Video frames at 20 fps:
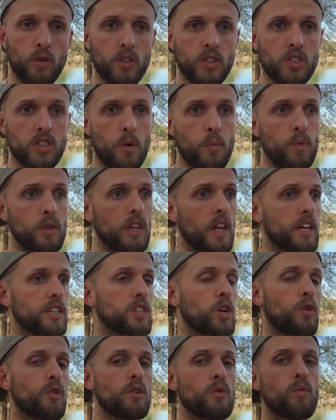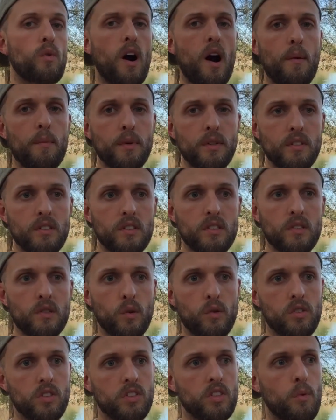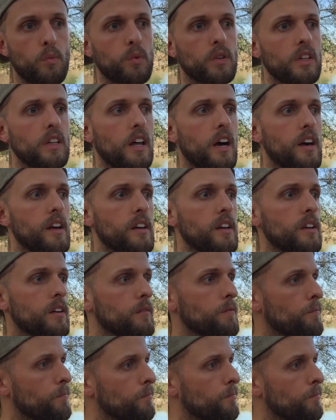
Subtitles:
or someone like Tony Robbins, or someone like